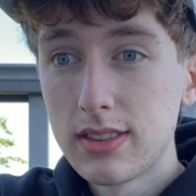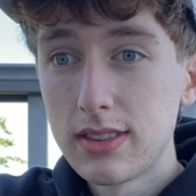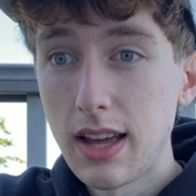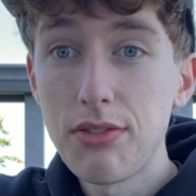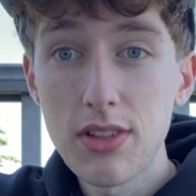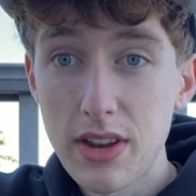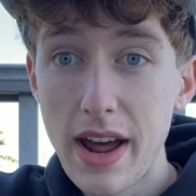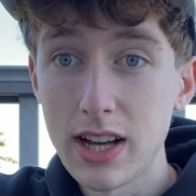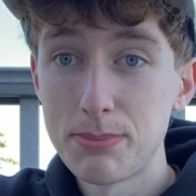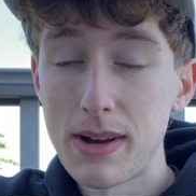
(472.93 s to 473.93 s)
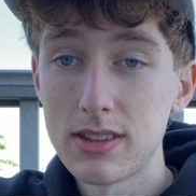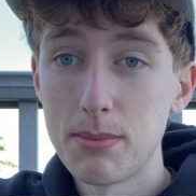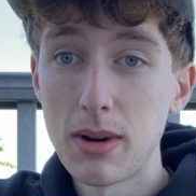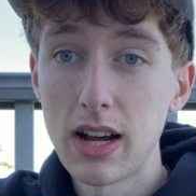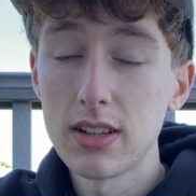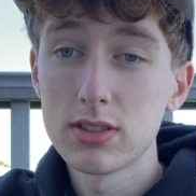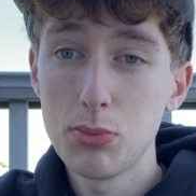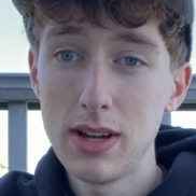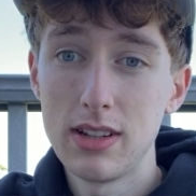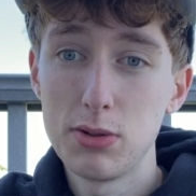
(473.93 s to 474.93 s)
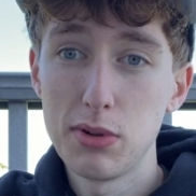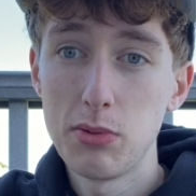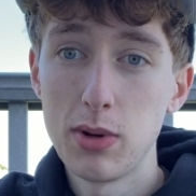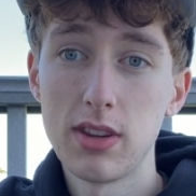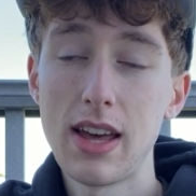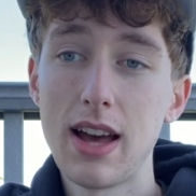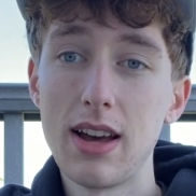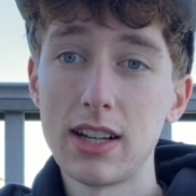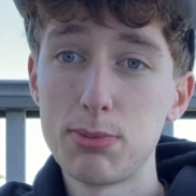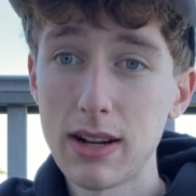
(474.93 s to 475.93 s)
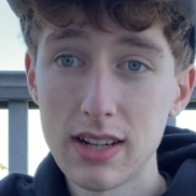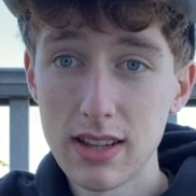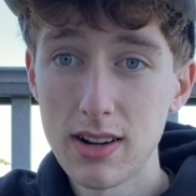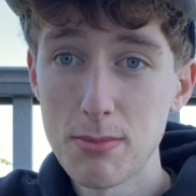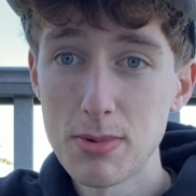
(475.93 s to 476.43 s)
definitely, than I expected. But I also went into it with expecting it